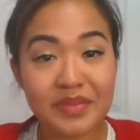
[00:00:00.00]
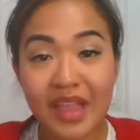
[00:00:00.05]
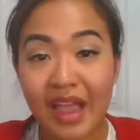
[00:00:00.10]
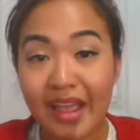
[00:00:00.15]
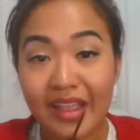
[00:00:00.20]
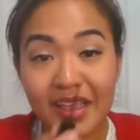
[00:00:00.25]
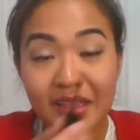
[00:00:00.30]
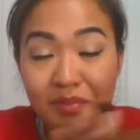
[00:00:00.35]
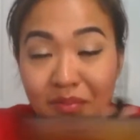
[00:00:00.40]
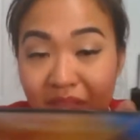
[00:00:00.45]

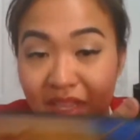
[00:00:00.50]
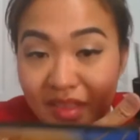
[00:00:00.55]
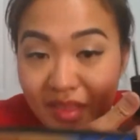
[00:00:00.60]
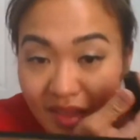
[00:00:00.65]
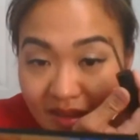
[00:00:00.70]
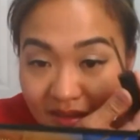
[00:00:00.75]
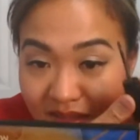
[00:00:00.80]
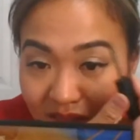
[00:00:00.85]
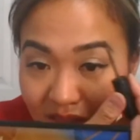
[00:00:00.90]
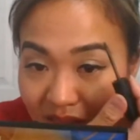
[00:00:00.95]
I can make
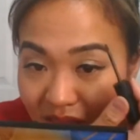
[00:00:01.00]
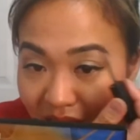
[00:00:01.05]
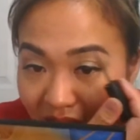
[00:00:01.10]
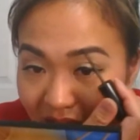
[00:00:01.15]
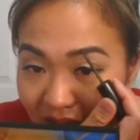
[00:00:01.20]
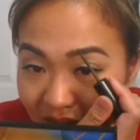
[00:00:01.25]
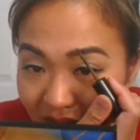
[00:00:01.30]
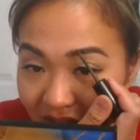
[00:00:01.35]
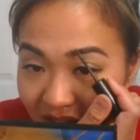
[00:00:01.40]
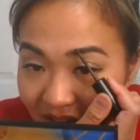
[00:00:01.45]
this
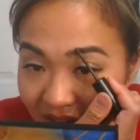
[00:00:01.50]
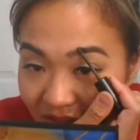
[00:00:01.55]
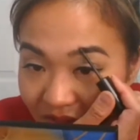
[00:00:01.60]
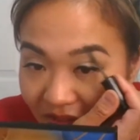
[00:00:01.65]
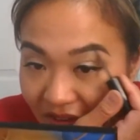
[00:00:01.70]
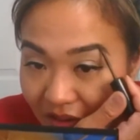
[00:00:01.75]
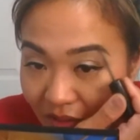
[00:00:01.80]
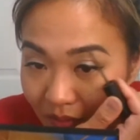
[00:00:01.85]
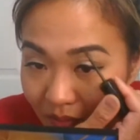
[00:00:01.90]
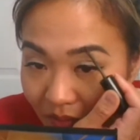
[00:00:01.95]
thicker
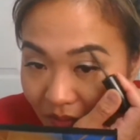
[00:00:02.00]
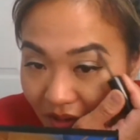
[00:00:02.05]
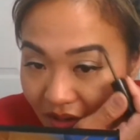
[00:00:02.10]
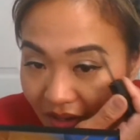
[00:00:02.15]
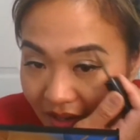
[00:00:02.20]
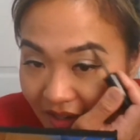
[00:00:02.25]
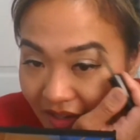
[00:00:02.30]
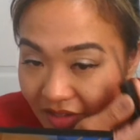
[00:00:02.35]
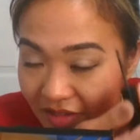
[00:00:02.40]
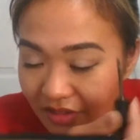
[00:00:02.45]
if I
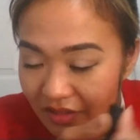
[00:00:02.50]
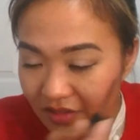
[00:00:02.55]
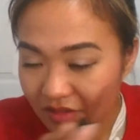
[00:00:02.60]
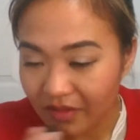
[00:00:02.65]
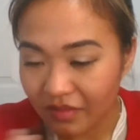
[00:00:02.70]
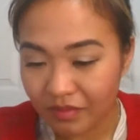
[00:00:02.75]
want